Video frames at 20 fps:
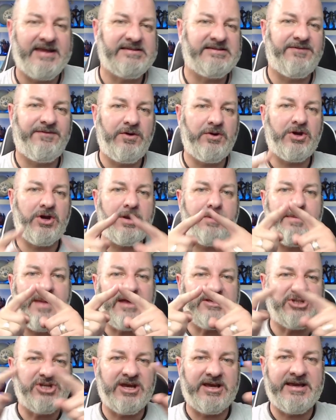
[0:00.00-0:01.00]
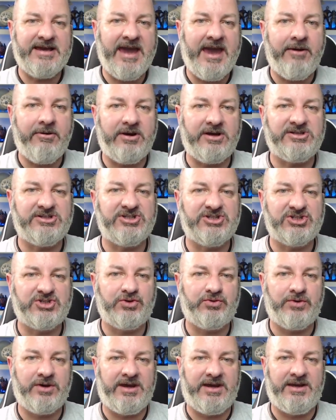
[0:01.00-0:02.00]
is if you can imagine a character
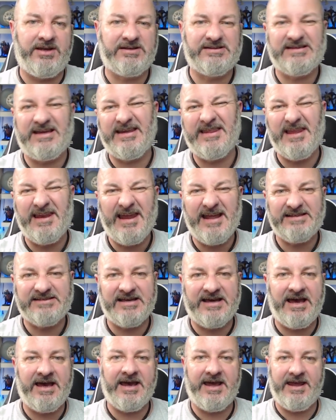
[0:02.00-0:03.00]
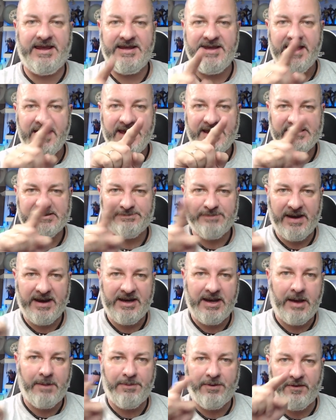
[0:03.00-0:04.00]
screen, say the letter A, is
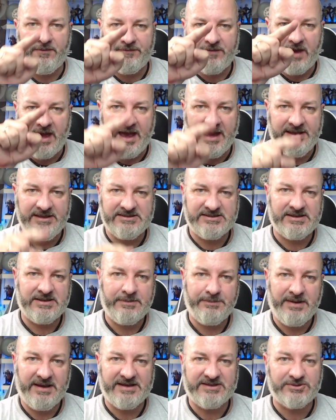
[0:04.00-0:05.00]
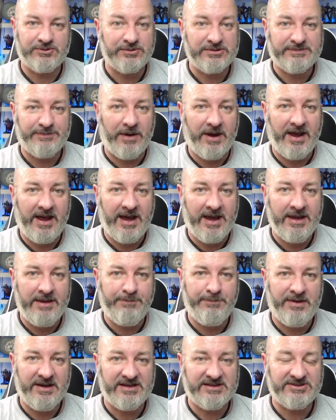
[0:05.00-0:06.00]
made up of 8 pixels by
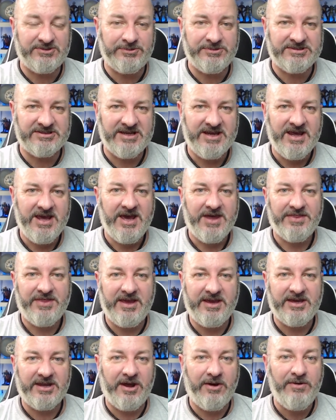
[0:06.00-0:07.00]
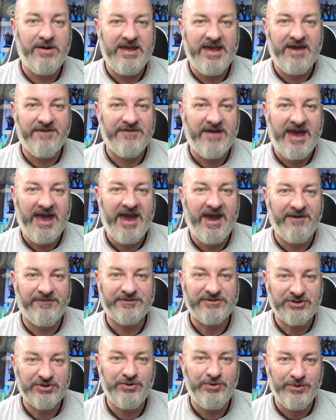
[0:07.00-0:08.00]
8 pixels, they could only ever have
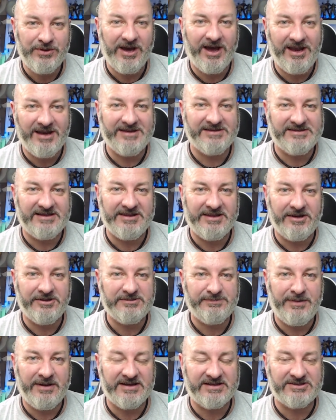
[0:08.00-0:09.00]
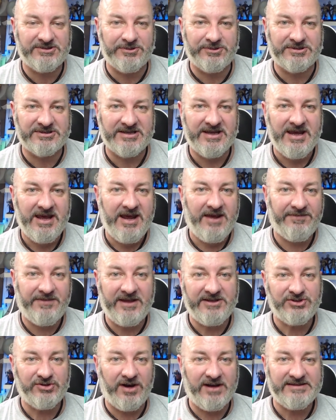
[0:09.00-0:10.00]
two colours in those pixels. If
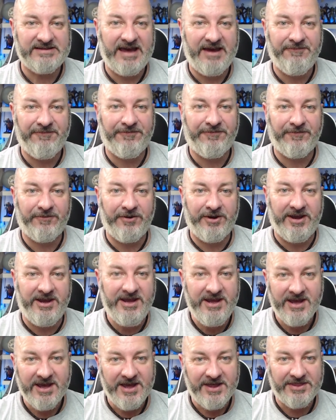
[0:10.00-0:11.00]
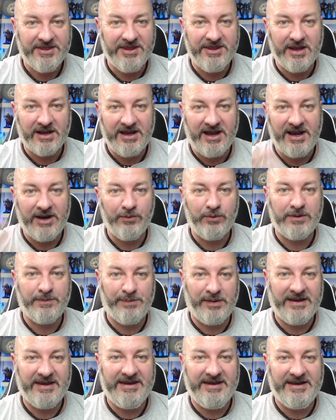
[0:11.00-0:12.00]
they tried to have three, then the colour would
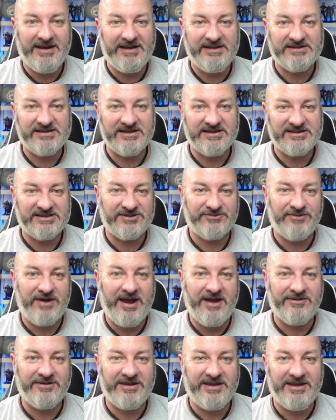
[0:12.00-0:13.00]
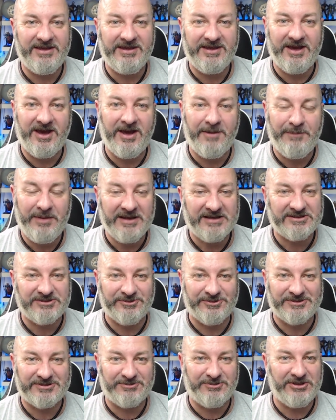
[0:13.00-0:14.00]
bleed into the surrounding uh,
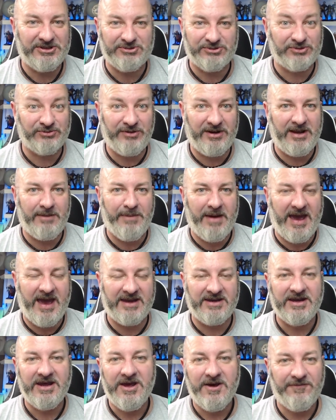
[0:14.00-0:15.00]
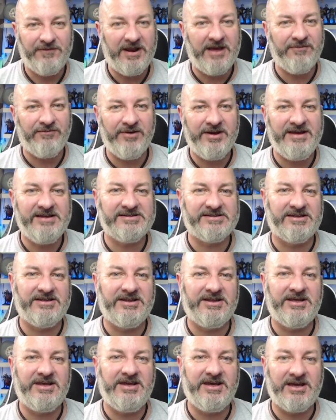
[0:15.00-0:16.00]
pixels, which was really bad. For that
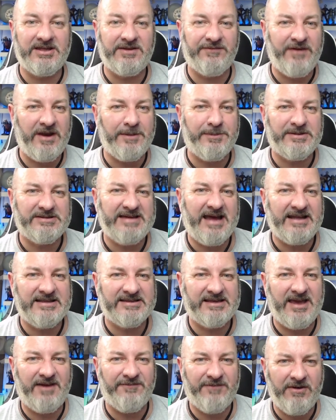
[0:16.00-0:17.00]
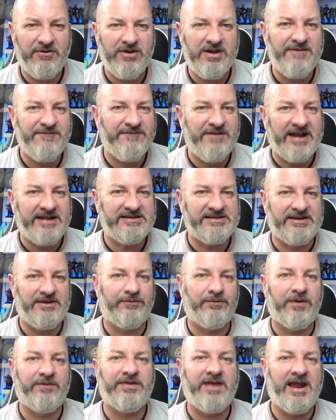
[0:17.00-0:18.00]
reason, the uh, developers had to get very
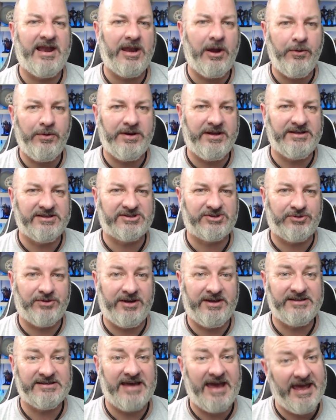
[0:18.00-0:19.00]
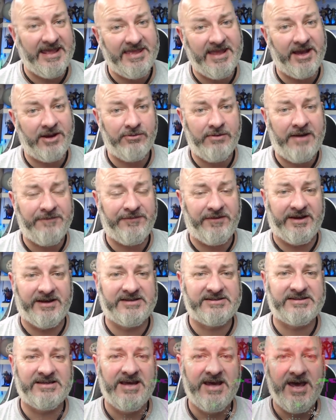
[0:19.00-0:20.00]
inventive with their loading screens and their
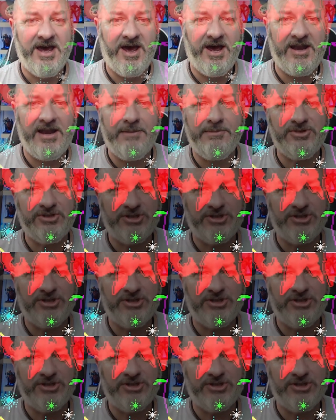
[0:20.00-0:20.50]
graphics. Uh, let